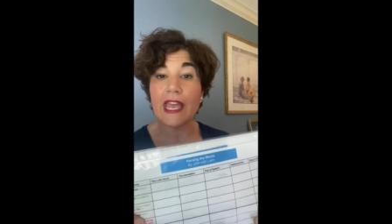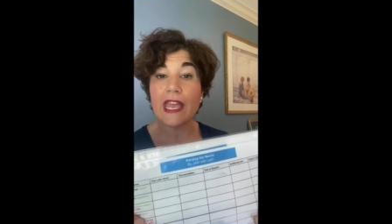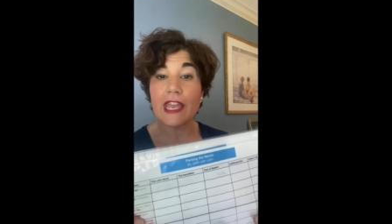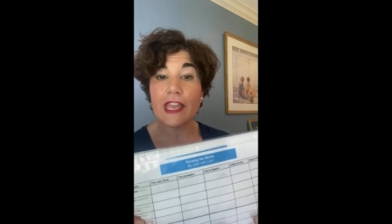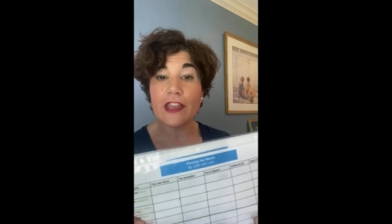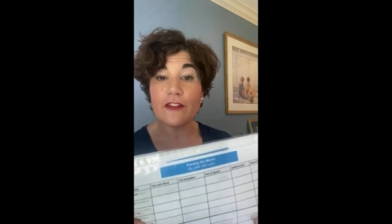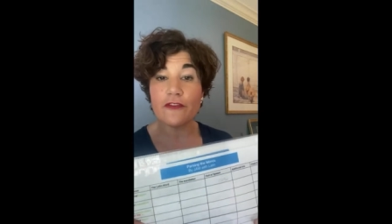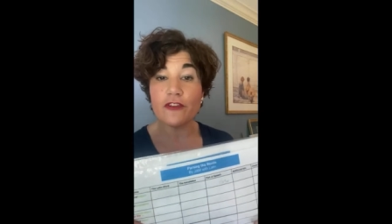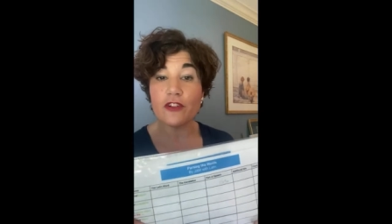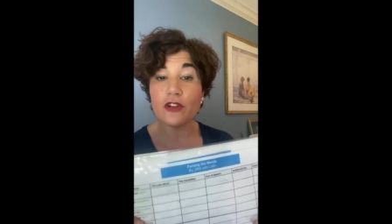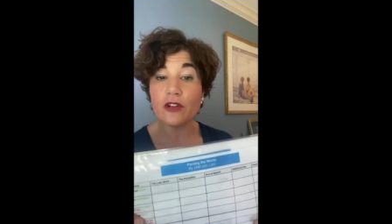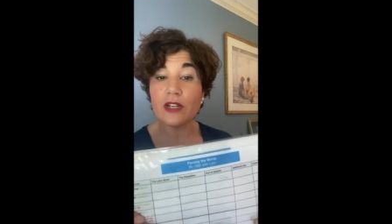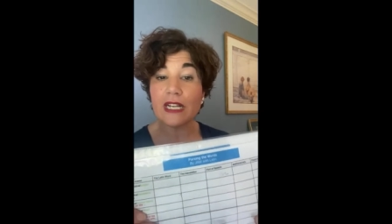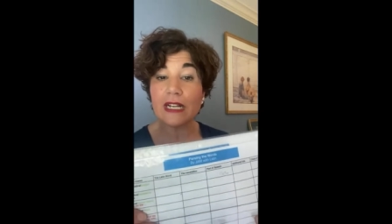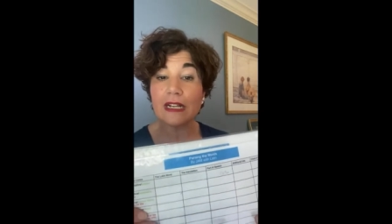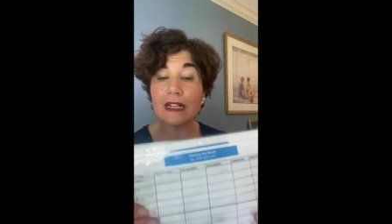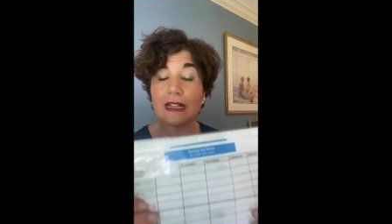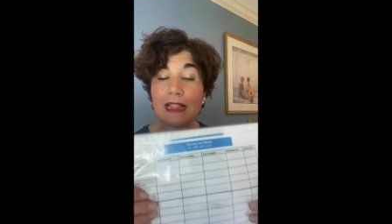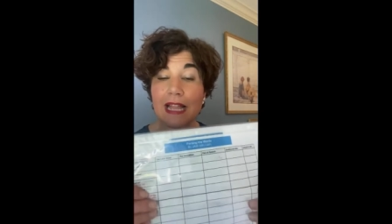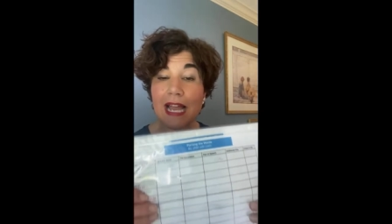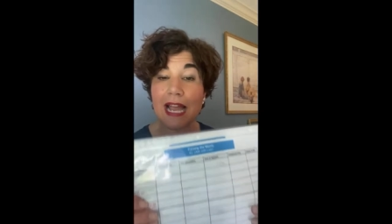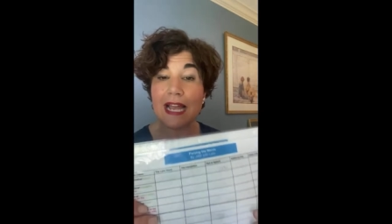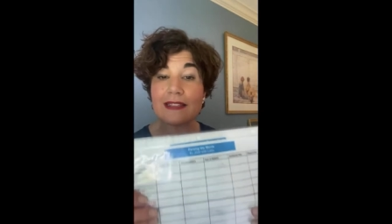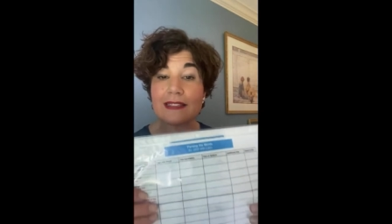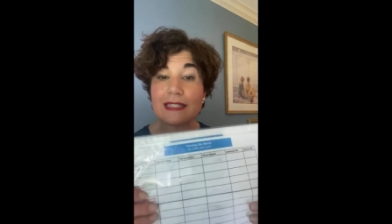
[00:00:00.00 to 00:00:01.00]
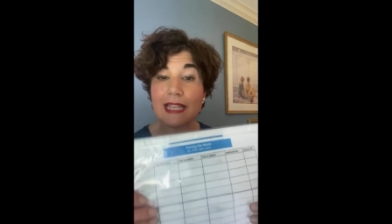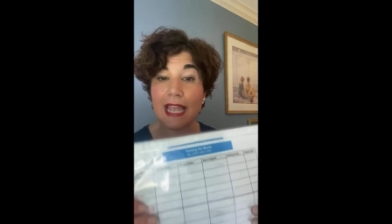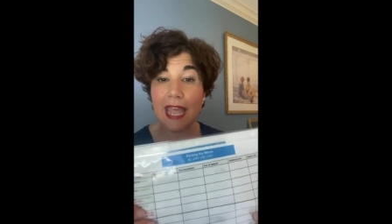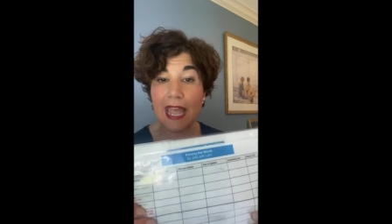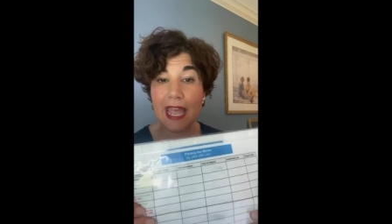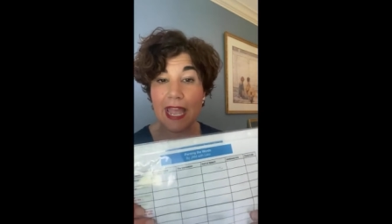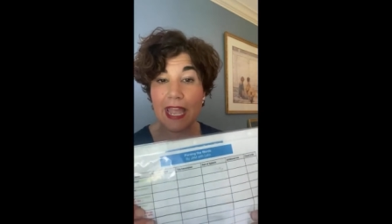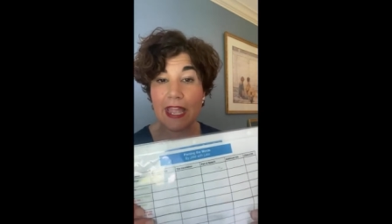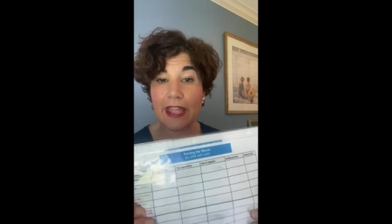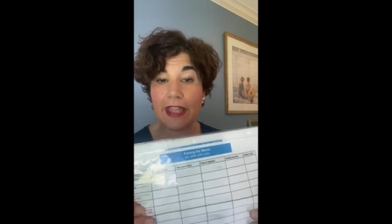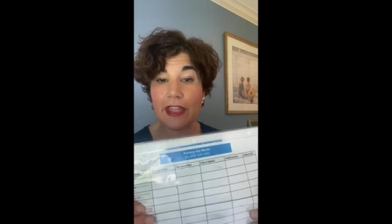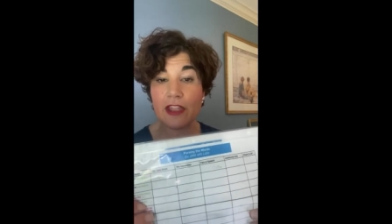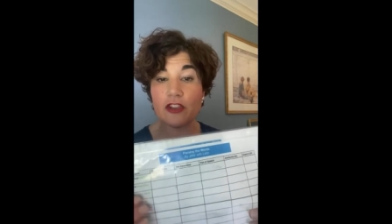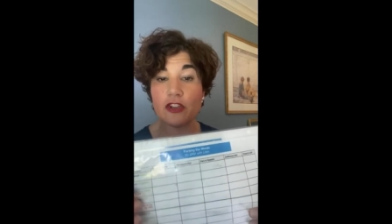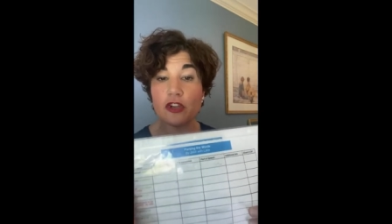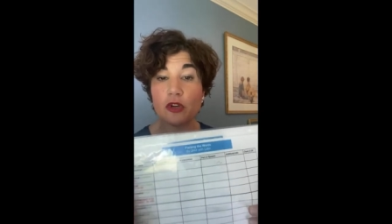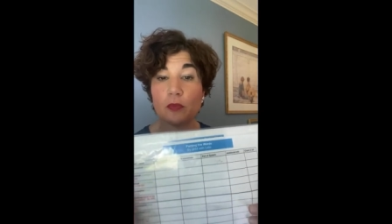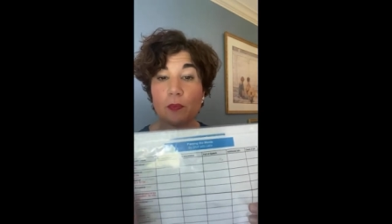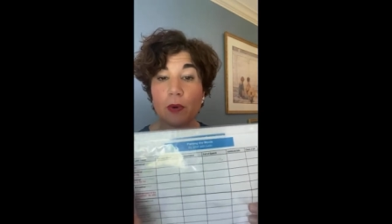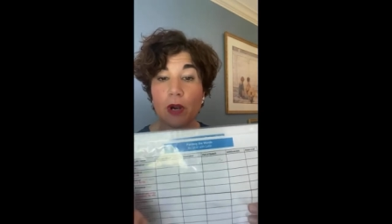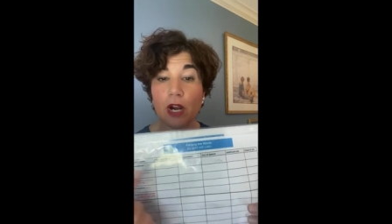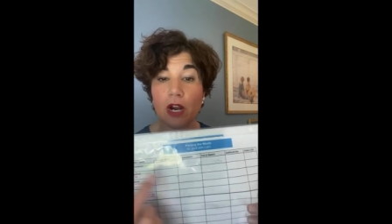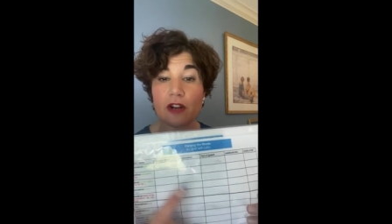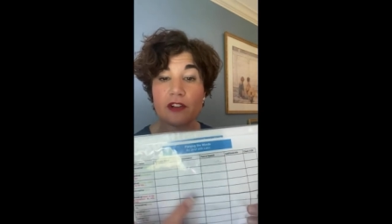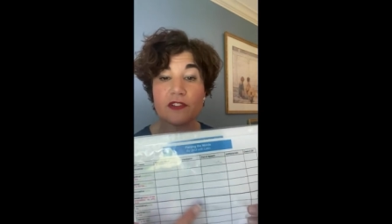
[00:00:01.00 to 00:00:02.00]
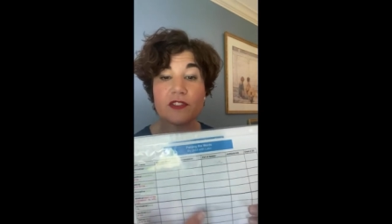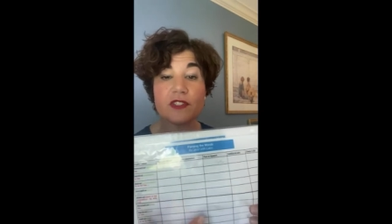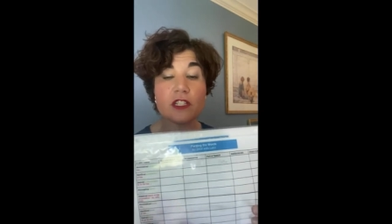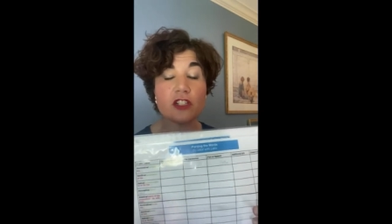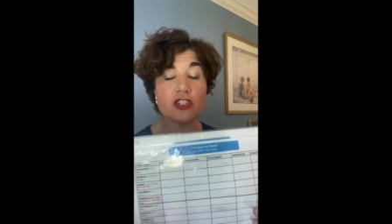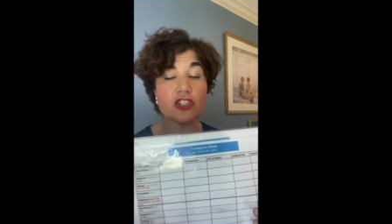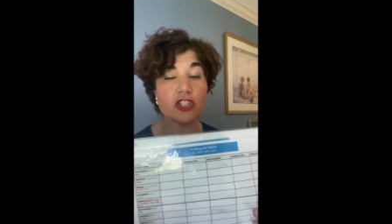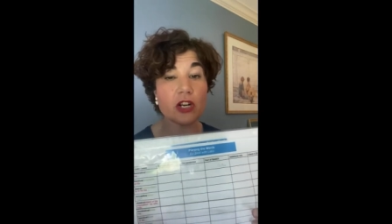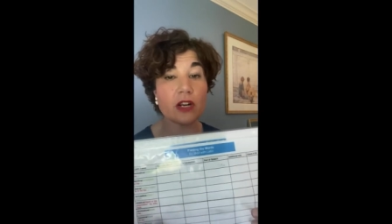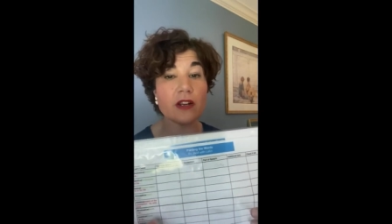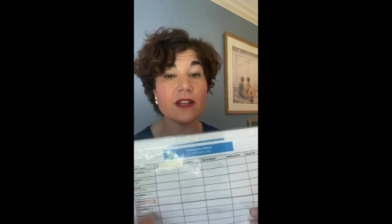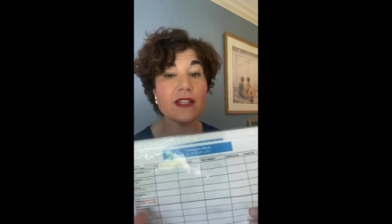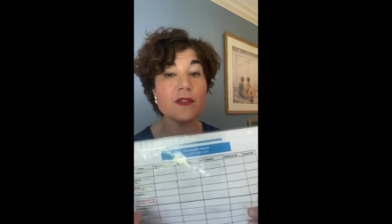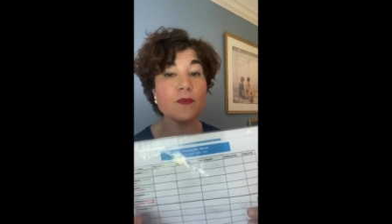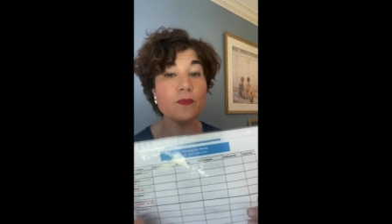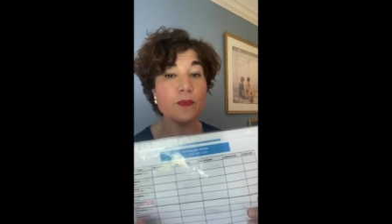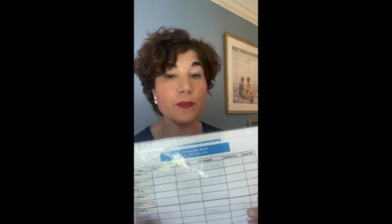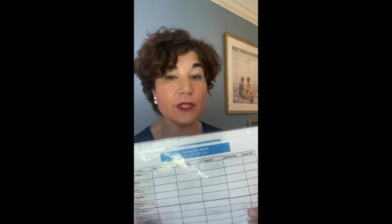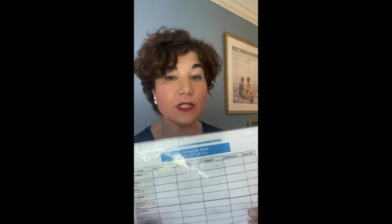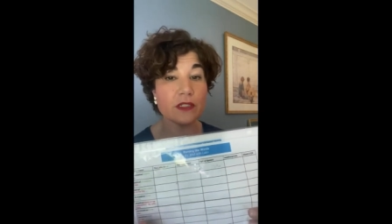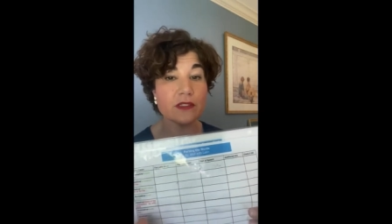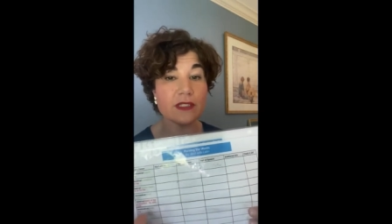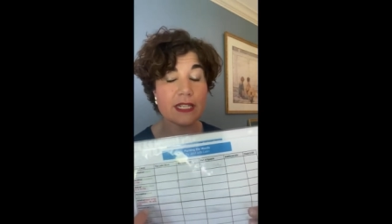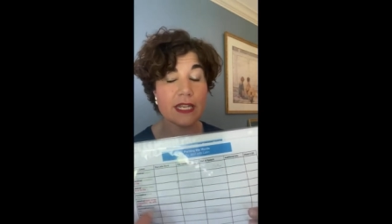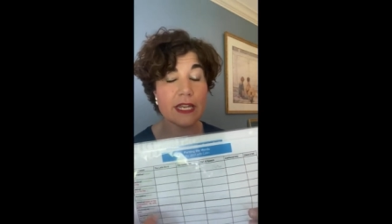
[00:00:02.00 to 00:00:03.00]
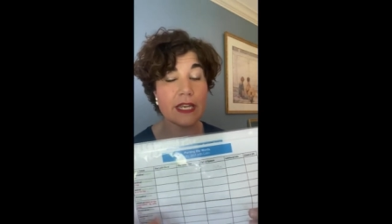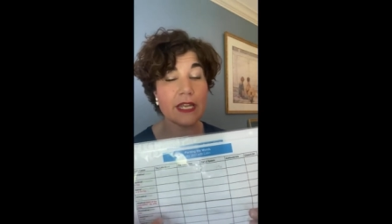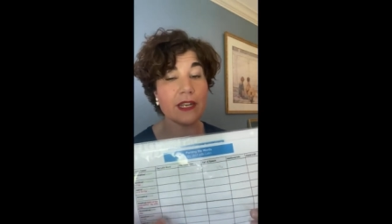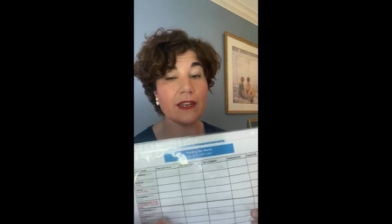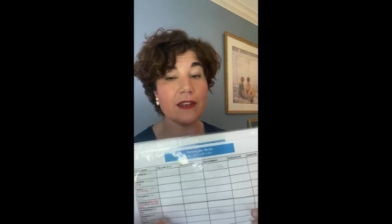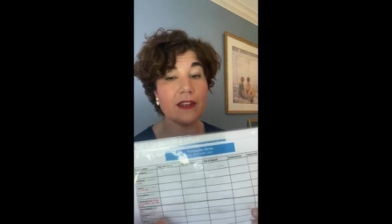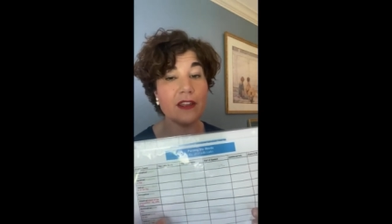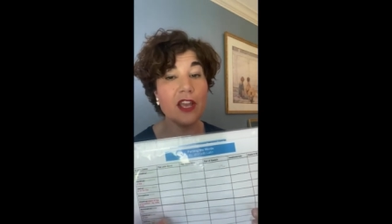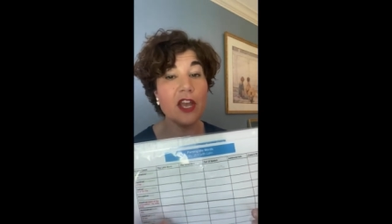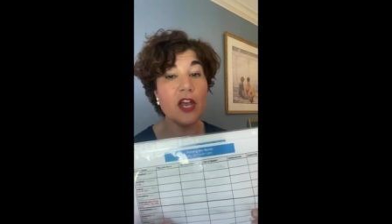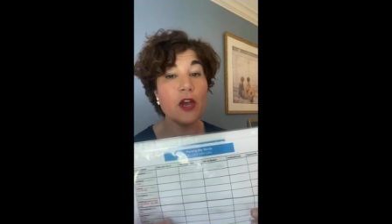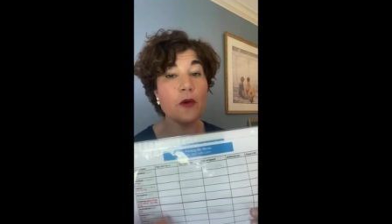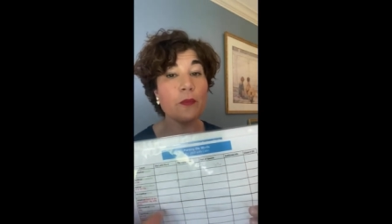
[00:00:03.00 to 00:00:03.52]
If you're in class A, your parsing chart is built in,